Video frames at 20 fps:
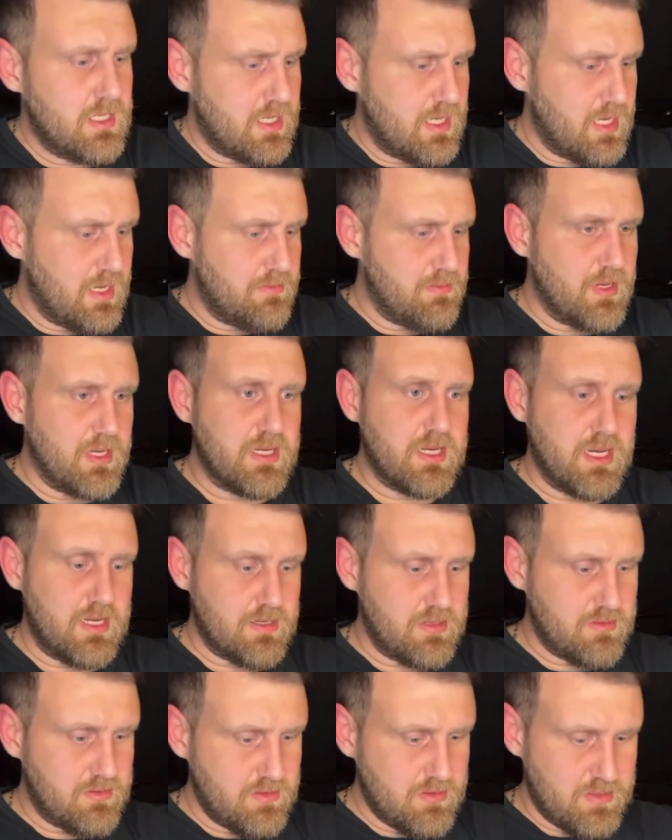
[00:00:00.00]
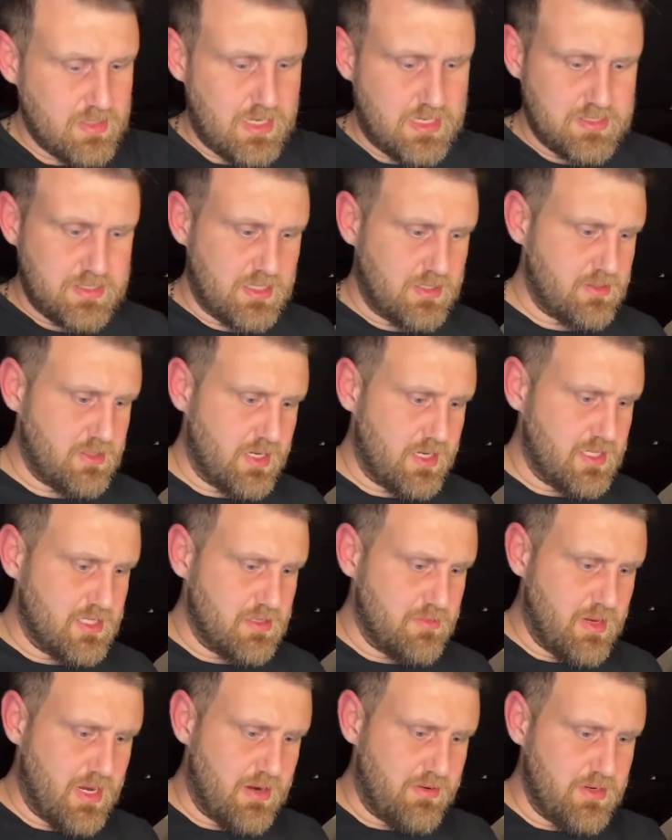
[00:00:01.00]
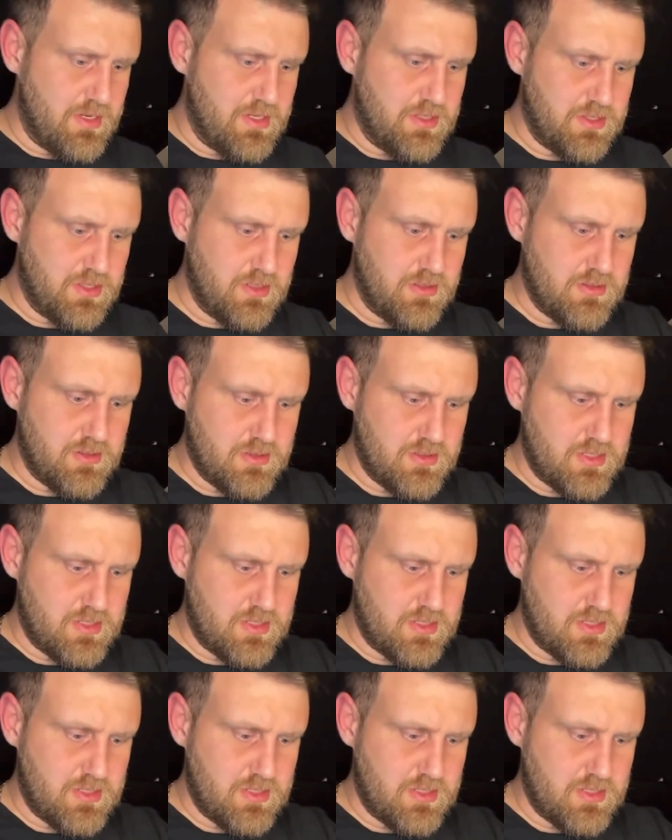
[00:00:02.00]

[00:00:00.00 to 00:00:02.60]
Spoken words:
Again, that sounds like it's a battery issue.